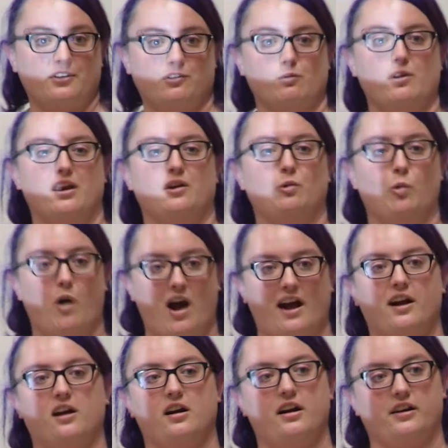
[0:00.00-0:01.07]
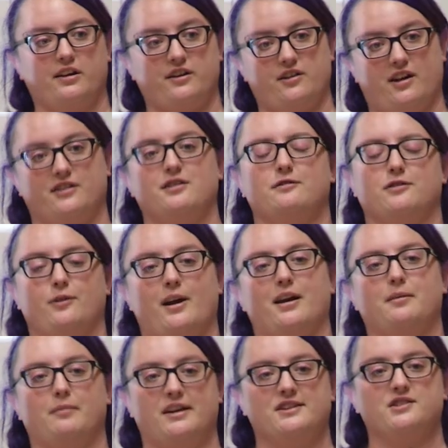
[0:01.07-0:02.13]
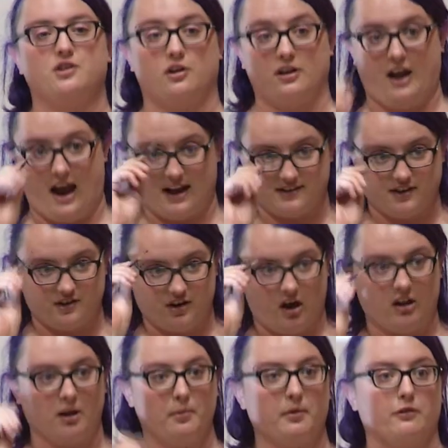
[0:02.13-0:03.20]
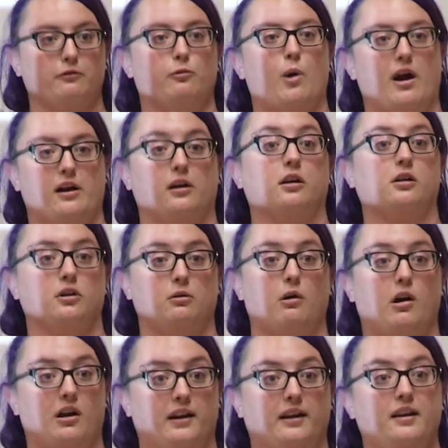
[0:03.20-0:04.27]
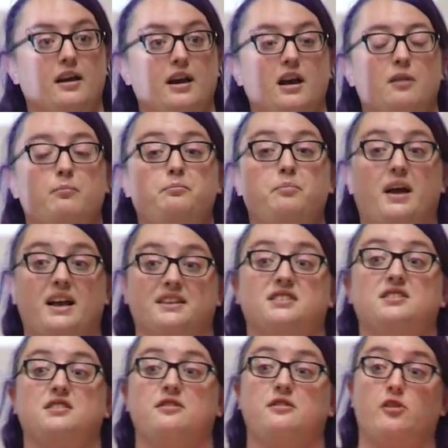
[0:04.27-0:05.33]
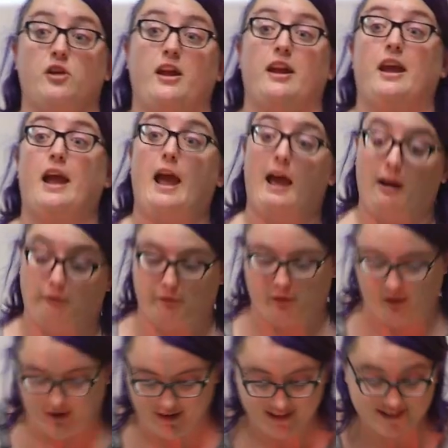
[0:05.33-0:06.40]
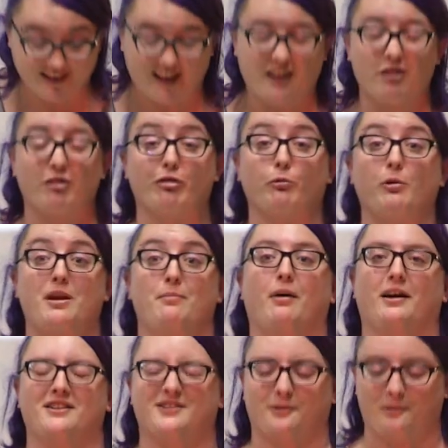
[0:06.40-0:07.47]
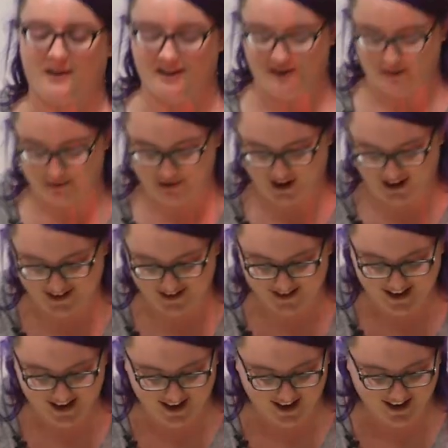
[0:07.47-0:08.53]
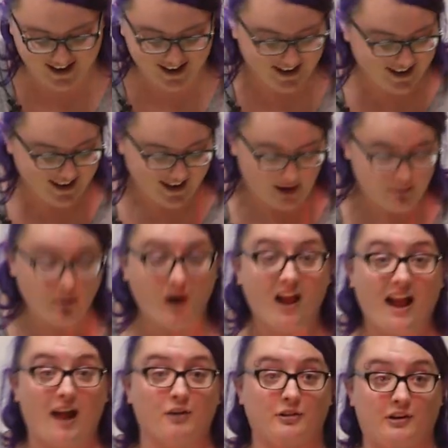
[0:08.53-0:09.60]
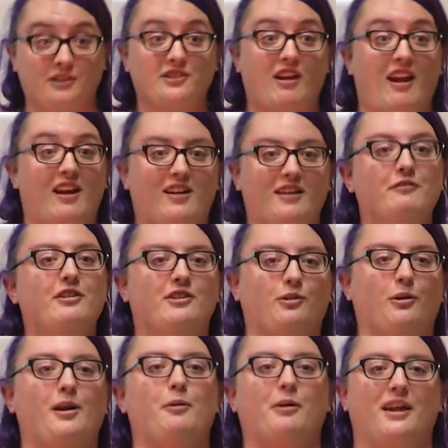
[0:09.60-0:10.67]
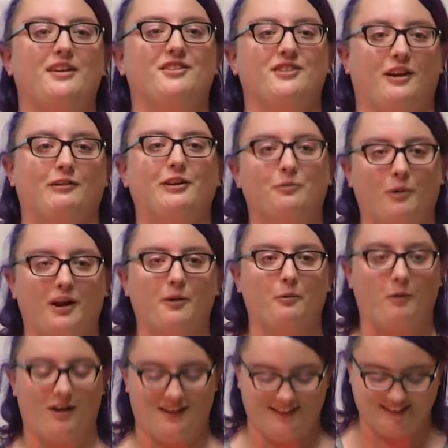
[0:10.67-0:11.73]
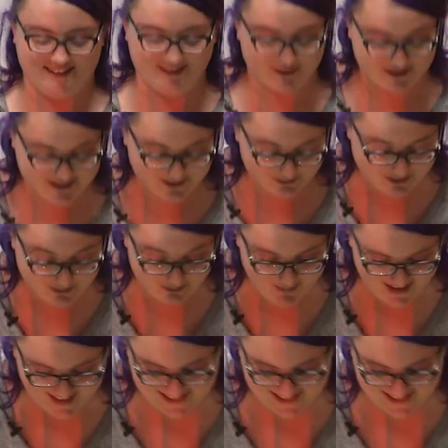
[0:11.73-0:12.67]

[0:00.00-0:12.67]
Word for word: between wire and conductive thread in my skirt has a dollop of wire glue on it best thing ever. And it's like three bucks at Radio Shack. Are you kidding? I bought out their entire inventory when I discovered what it was. It was, amazing.